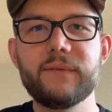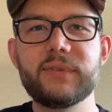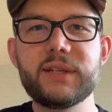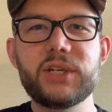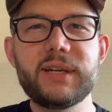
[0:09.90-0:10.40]

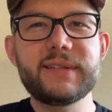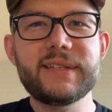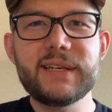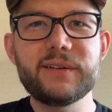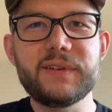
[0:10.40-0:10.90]

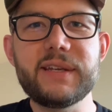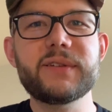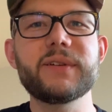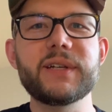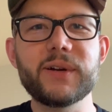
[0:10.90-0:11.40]
GDC of
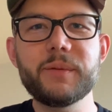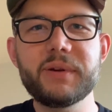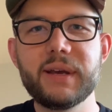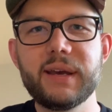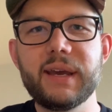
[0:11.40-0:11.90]
Eastern
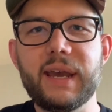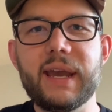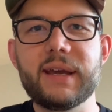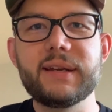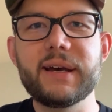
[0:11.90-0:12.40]
Europe.
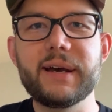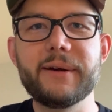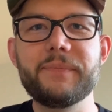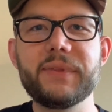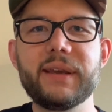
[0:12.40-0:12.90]
And
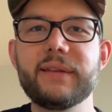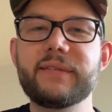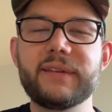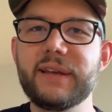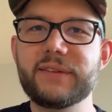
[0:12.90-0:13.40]

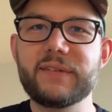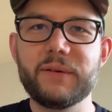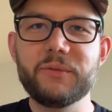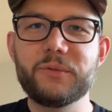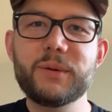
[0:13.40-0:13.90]
it's
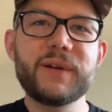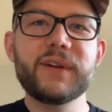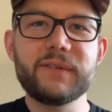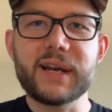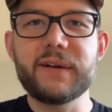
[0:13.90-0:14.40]
one of my
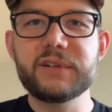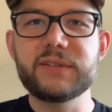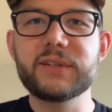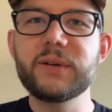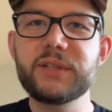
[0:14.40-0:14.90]
favorite
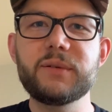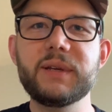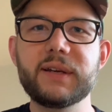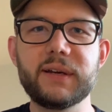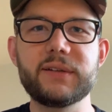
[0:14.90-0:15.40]
conferences to go to
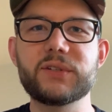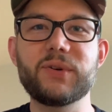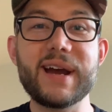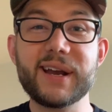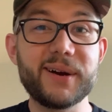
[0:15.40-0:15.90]
because
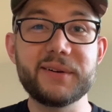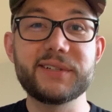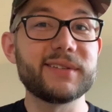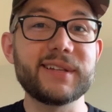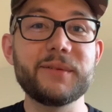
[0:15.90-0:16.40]
Krakow
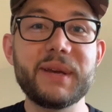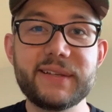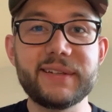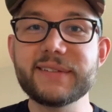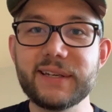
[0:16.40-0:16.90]
is just an
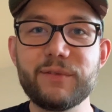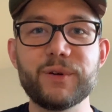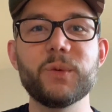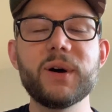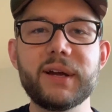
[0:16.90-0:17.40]
amazing city
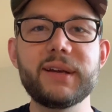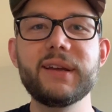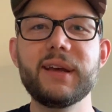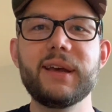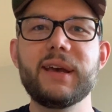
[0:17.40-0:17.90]
for one.
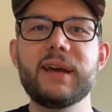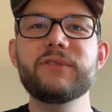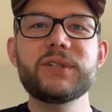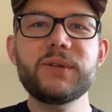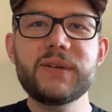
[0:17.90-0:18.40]
And
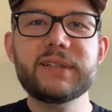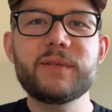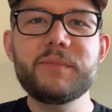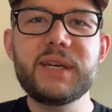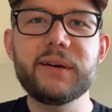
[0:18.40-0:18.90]
for two, you get to
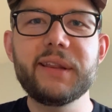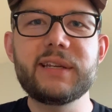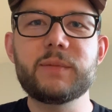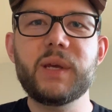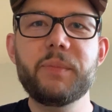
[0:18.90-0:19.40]
meet all
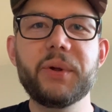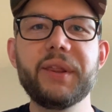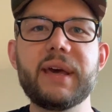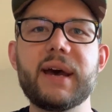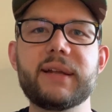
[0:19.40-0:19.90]
these people
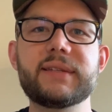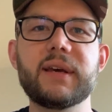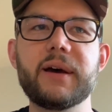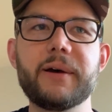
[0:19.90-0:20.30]
that